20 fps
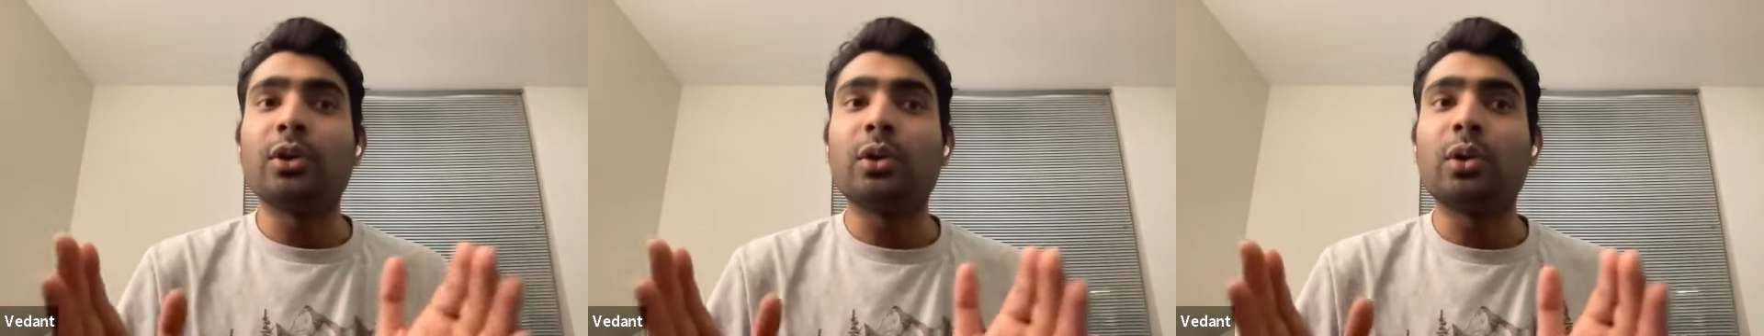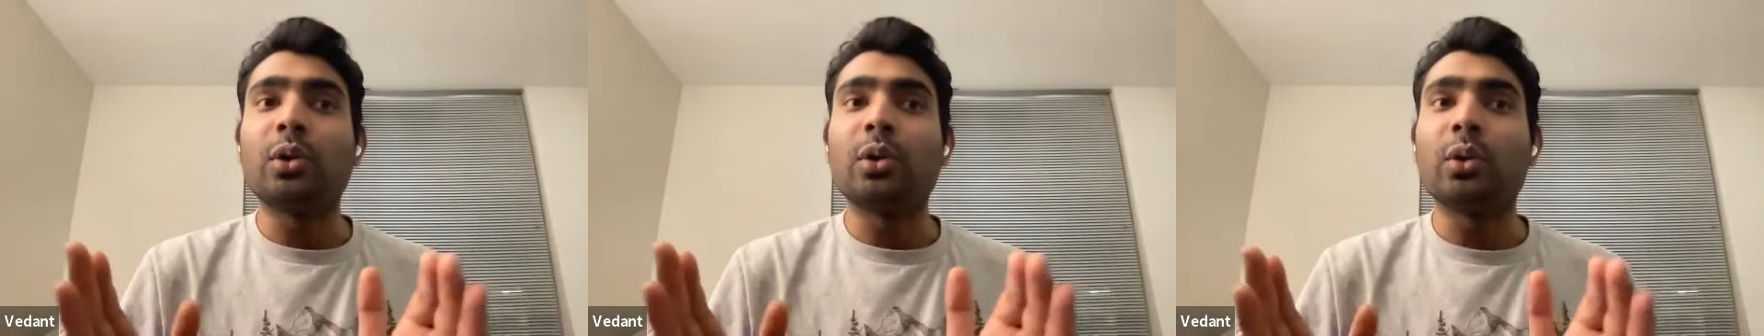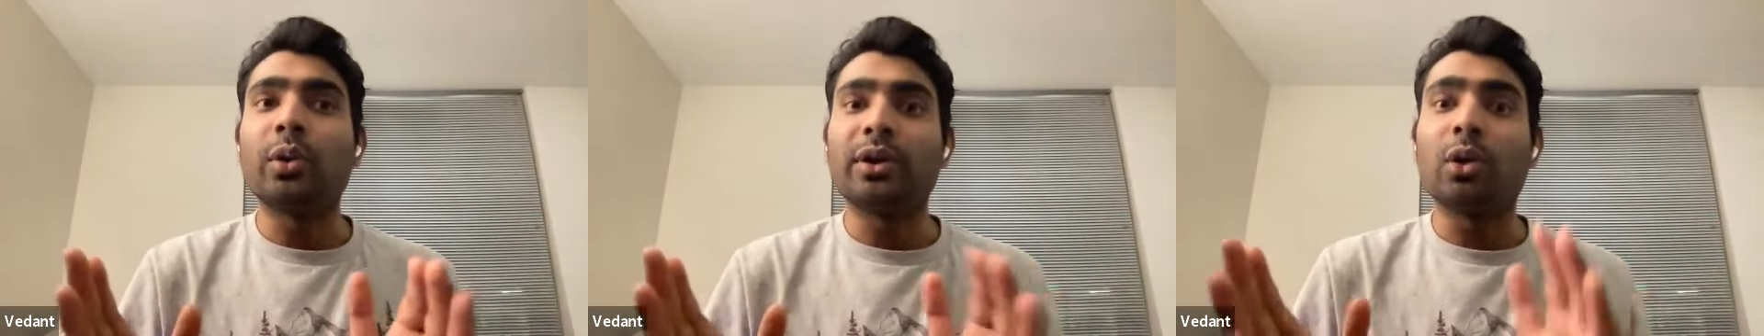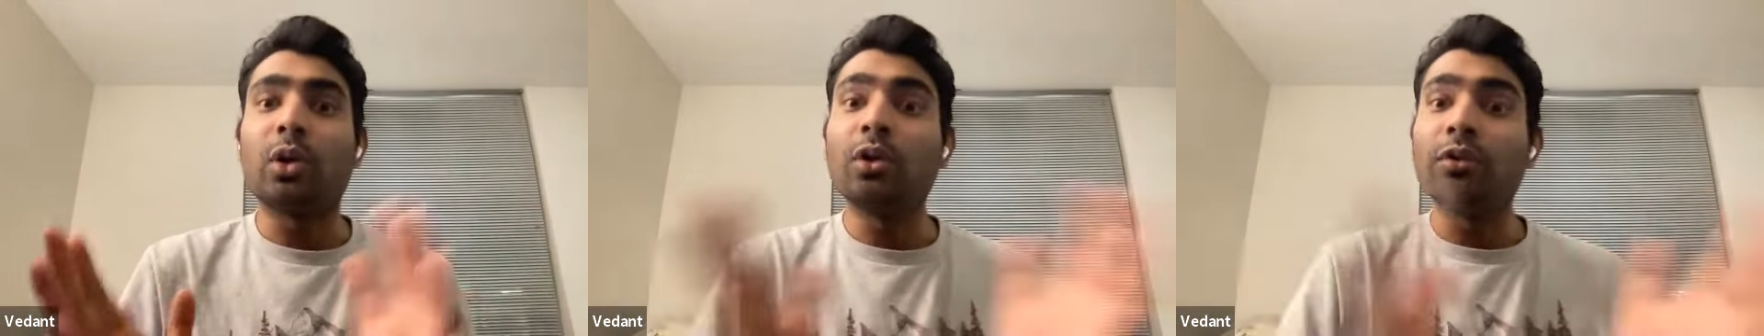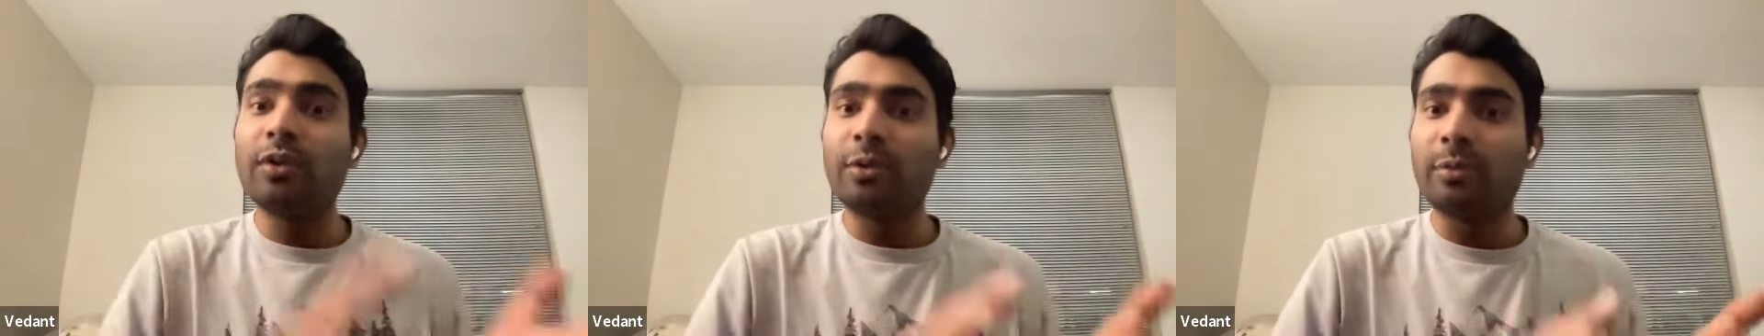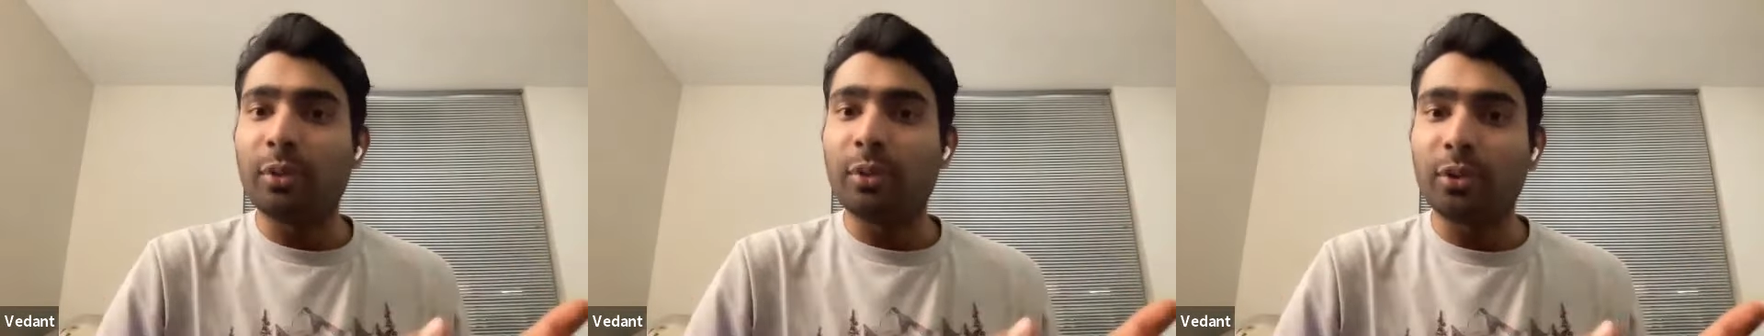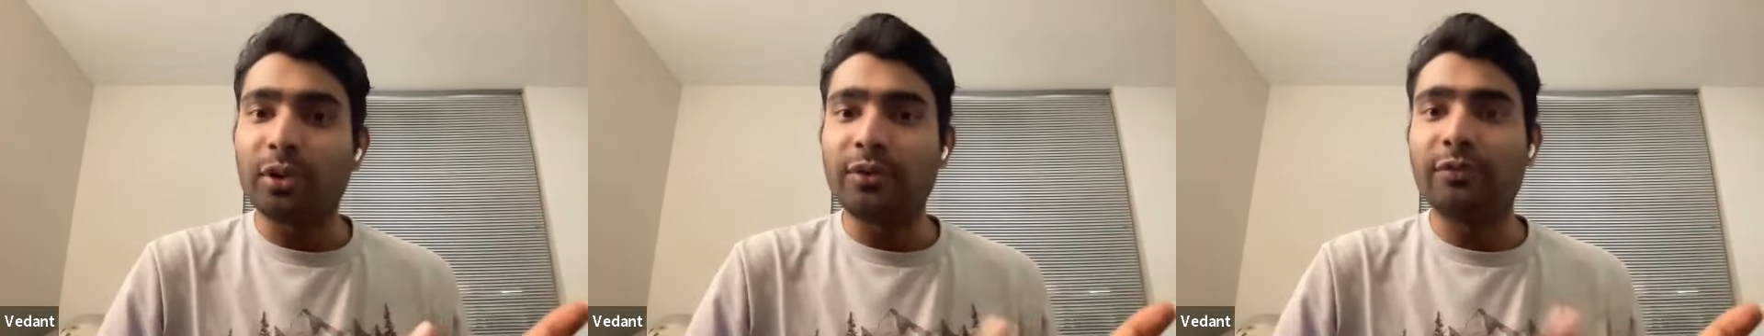going
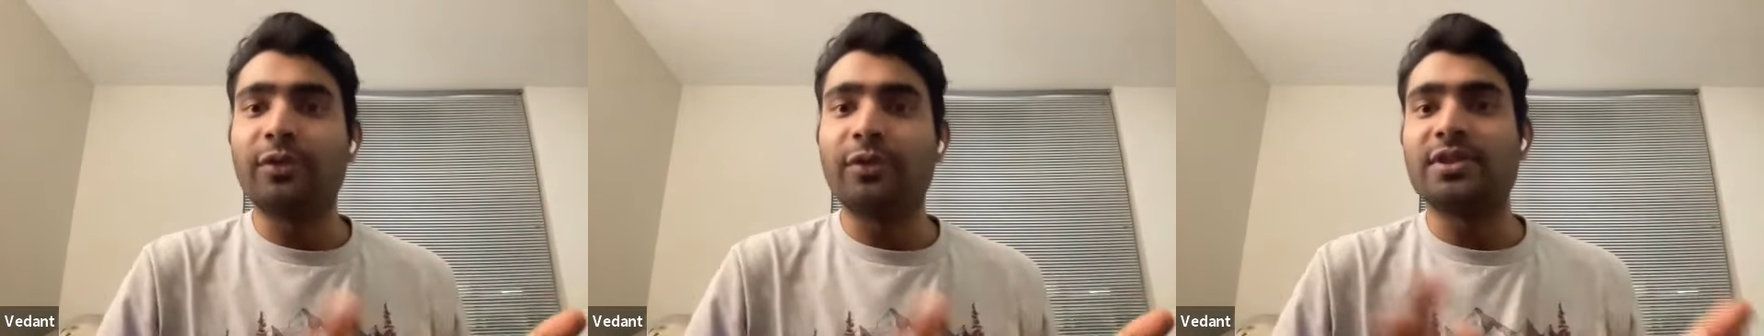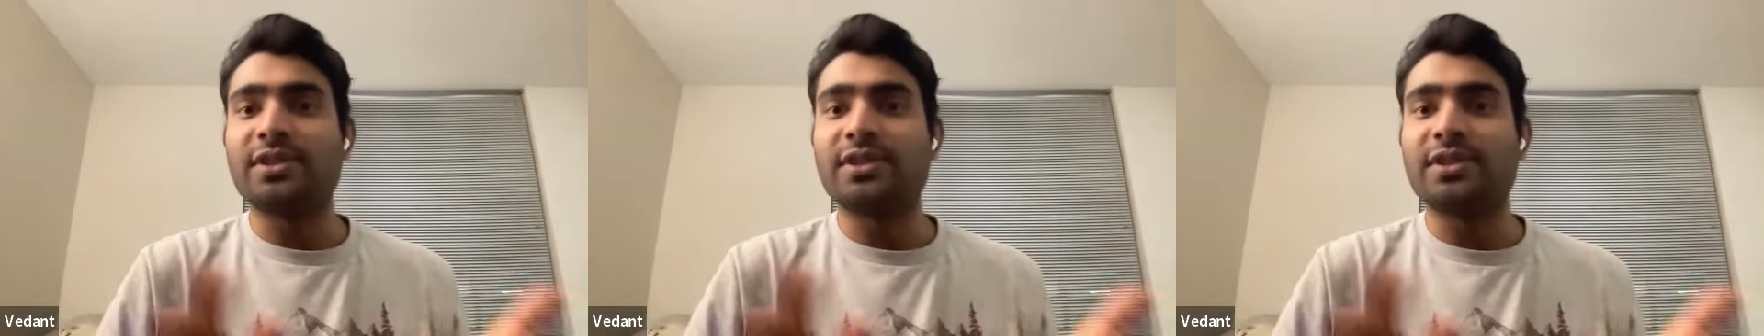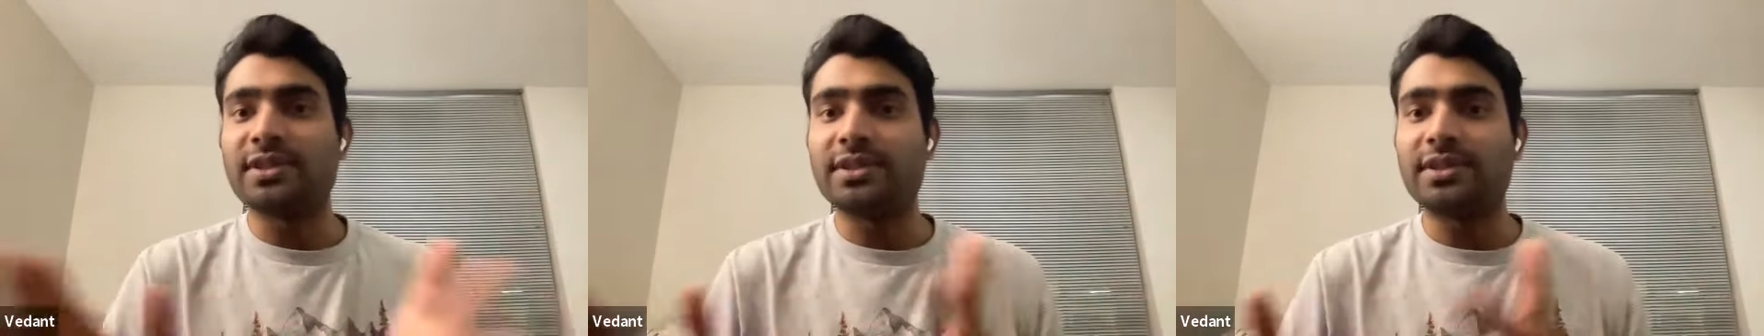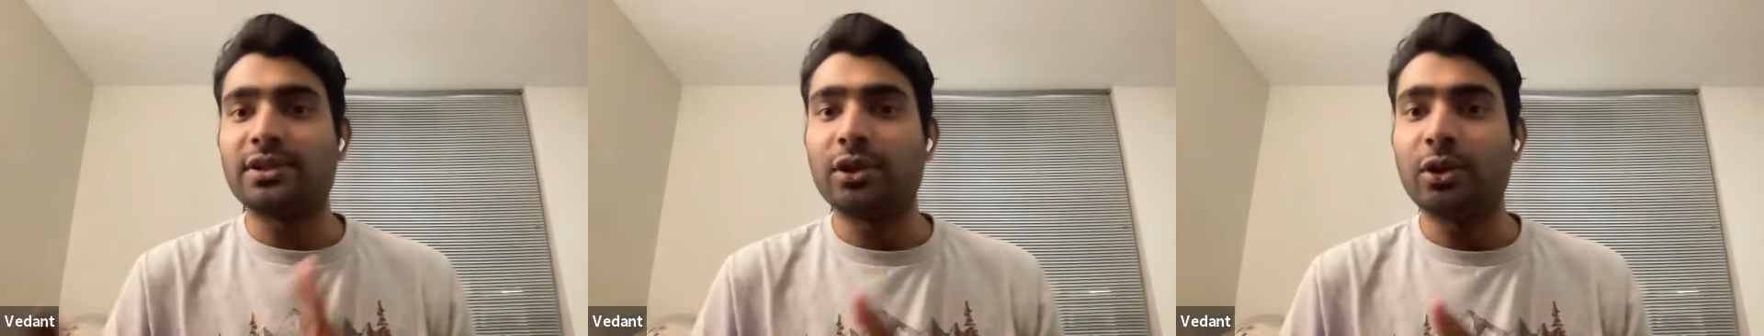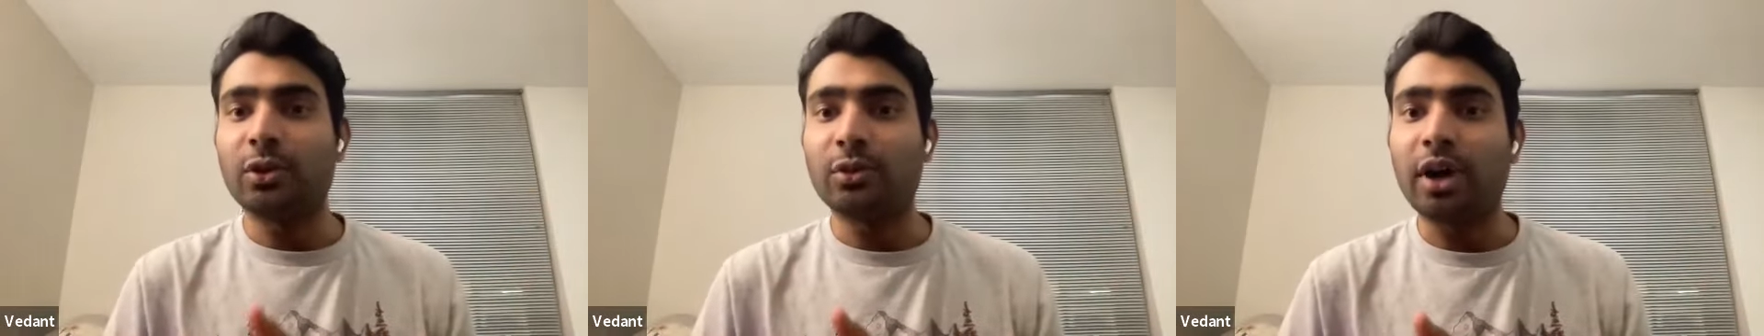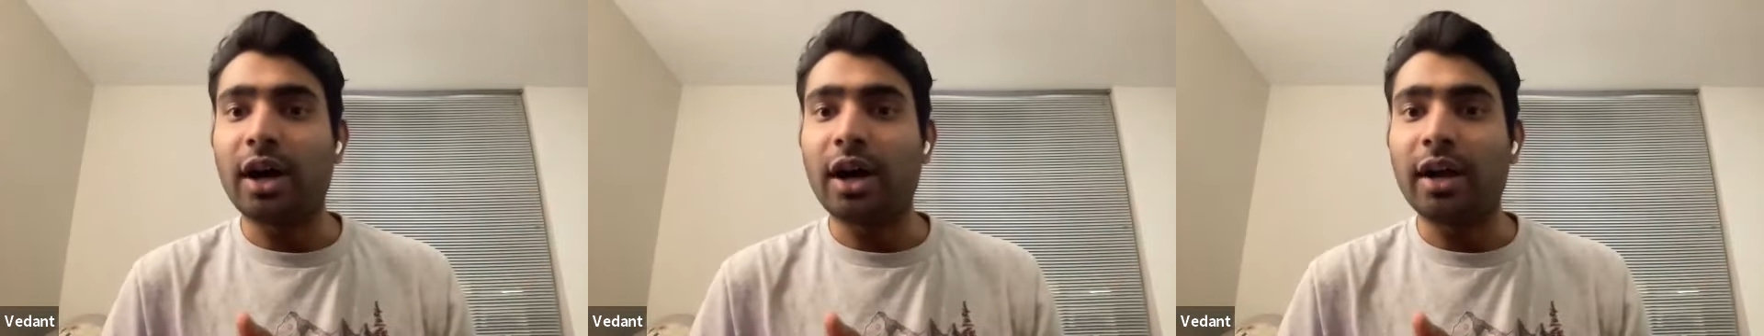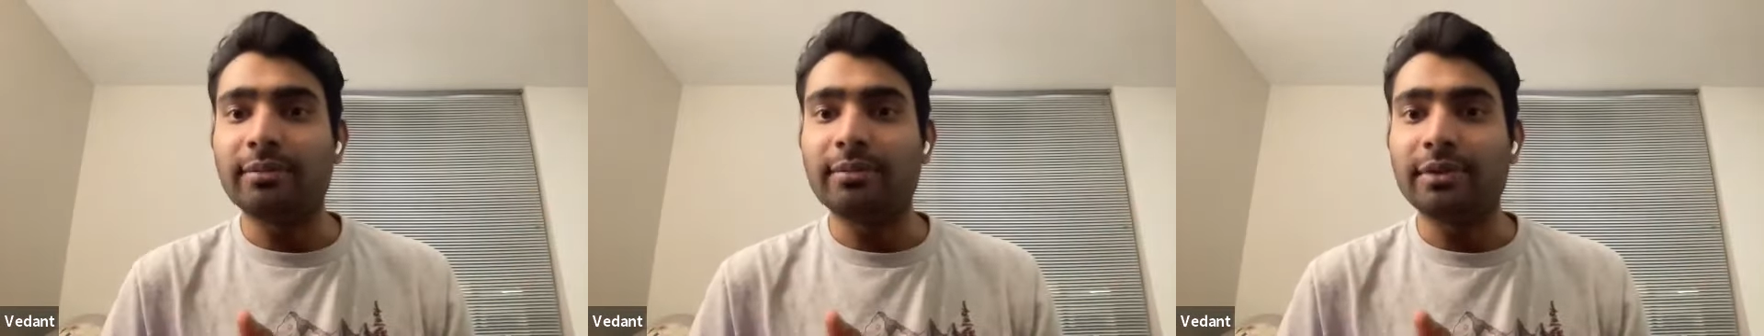overboard versus,
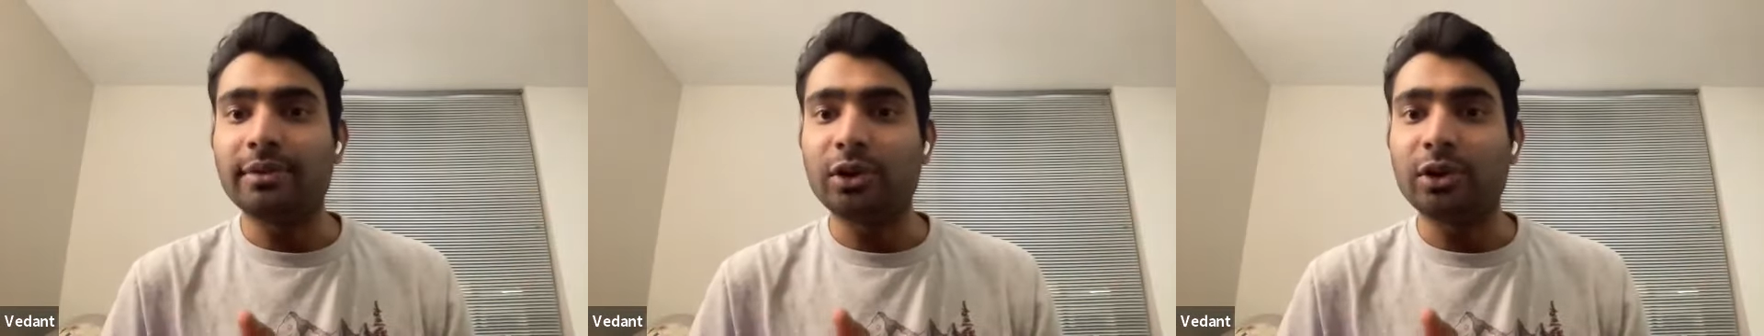not,